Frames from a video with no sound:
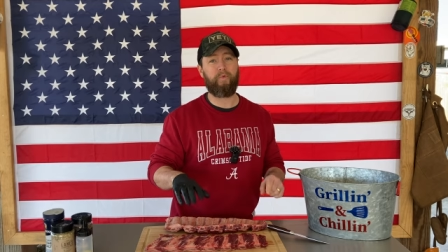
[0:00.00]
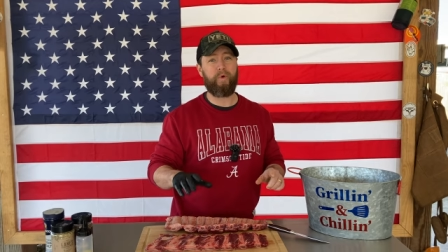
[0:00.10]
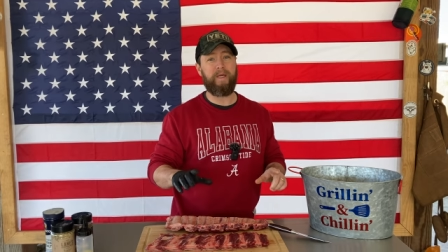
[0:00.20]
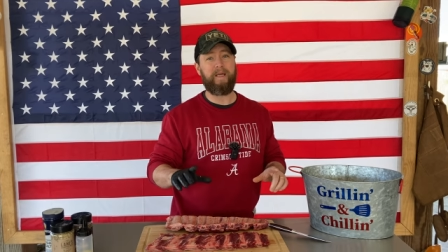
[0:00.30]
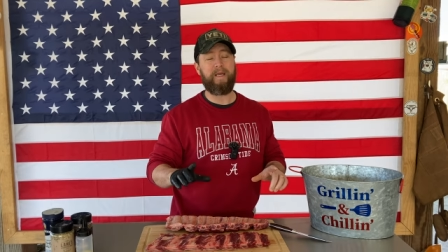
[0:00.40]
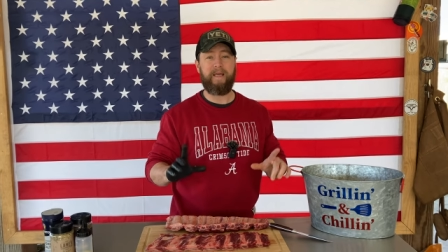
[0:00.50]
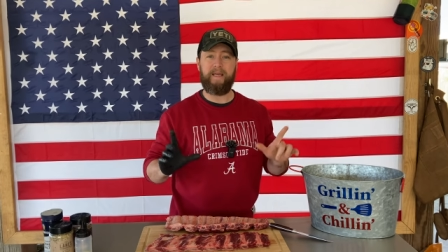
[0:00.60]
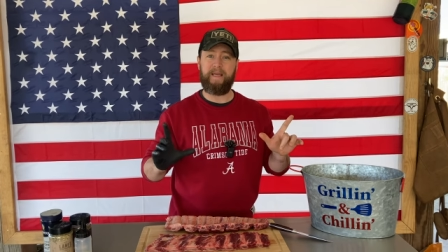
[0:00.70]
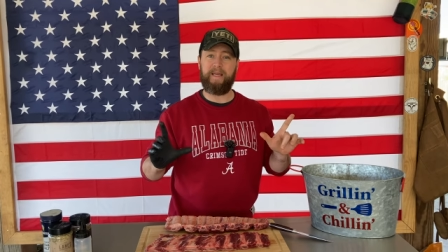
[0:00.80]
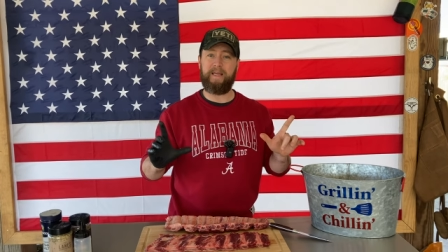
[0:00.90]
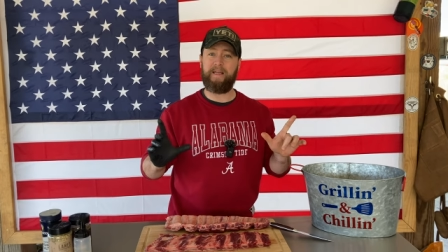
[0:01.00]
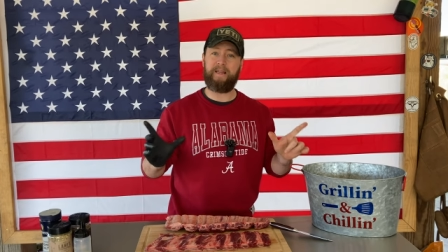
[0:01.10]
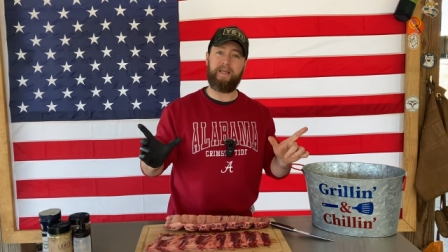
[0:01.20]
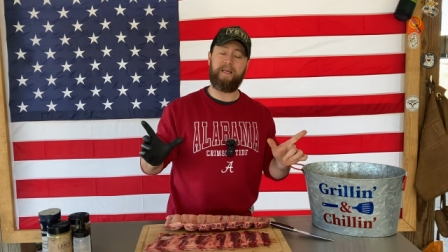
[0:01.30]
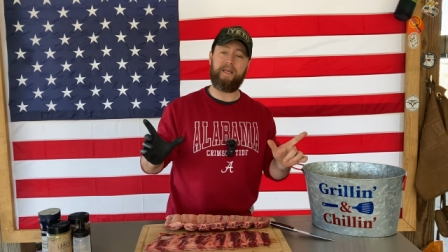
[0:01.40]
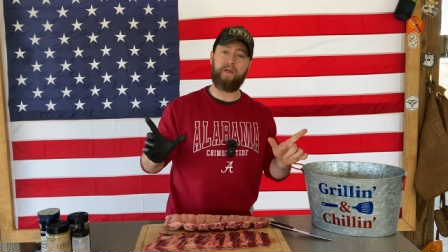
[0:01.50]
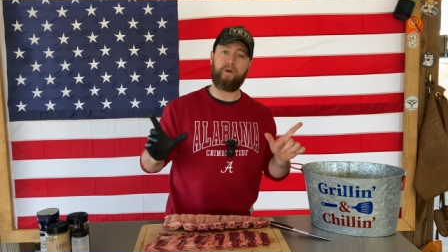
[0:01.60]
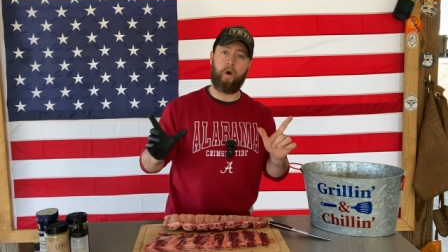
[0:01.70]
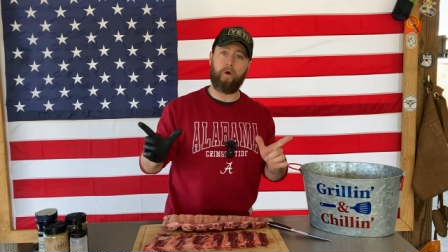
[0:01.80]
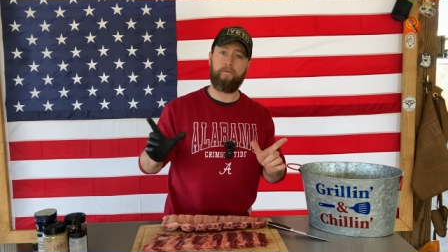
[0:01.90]
we in the
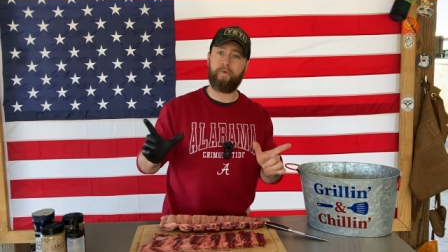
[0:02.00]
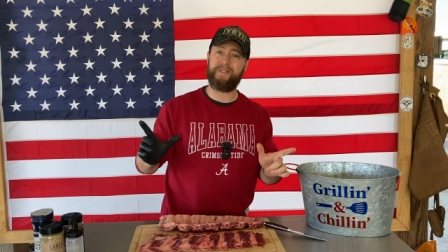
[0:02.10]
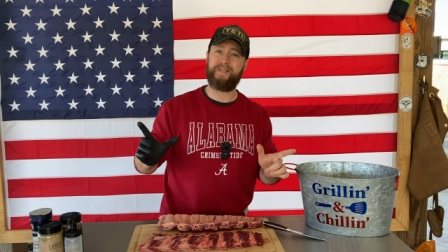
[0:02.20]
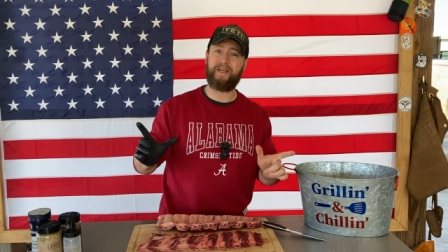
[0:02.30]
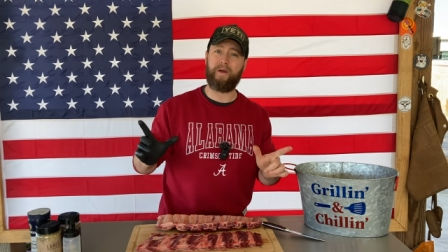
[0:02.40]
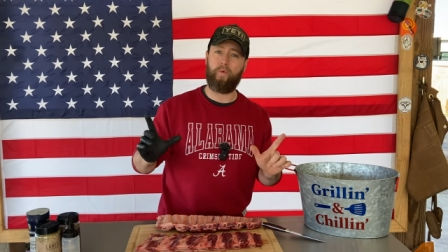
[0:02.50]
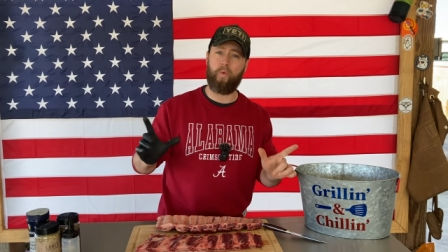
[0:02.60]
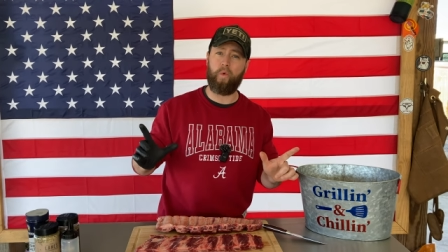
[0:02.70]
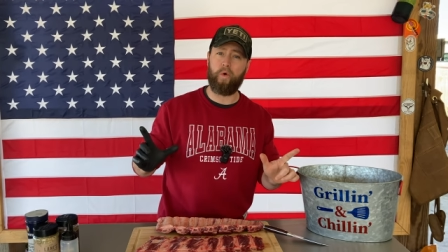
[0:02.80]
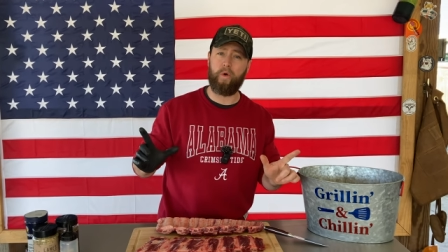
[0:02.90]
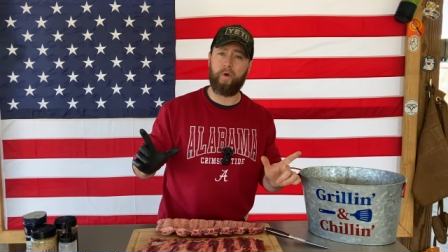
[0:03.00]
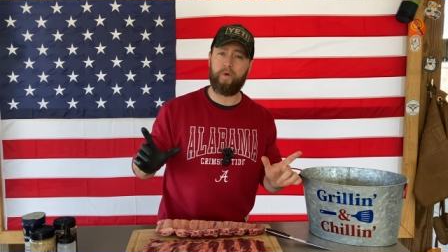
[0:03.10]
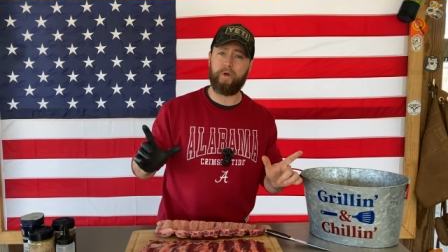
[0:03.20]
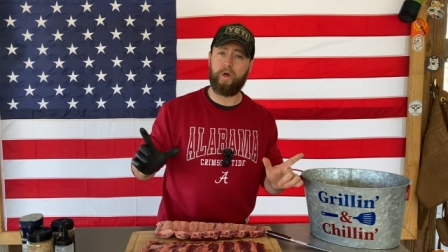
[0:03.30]
carnivoristic world